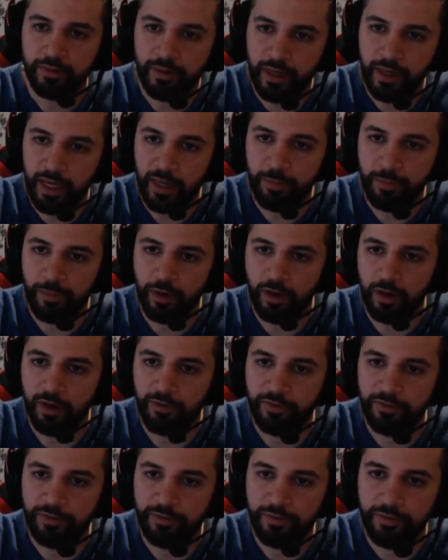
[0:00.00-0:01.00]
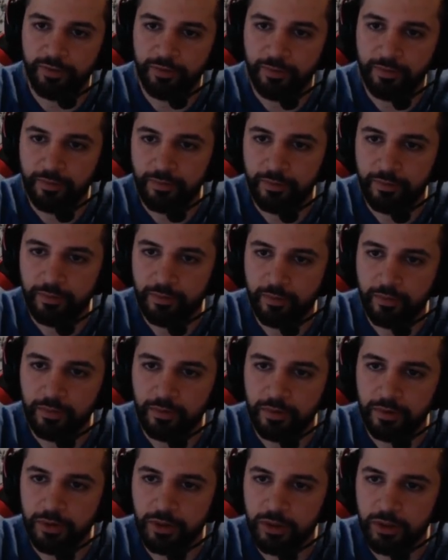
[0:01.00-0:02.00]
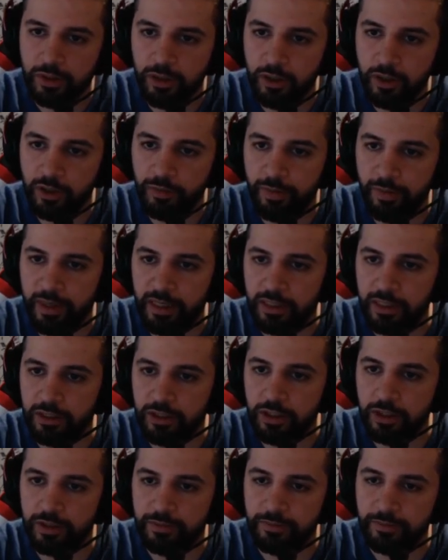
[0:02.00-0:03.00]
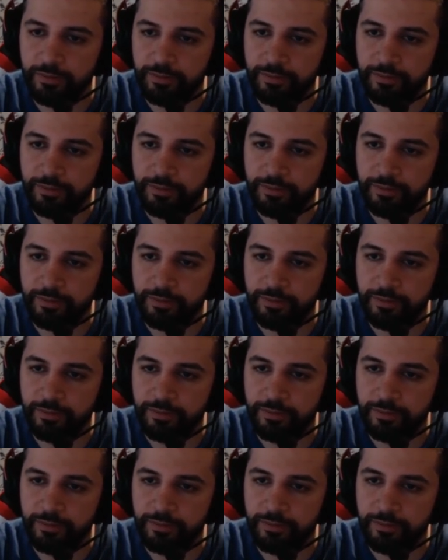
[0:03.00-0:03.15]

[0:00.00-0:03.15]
type of Start Page.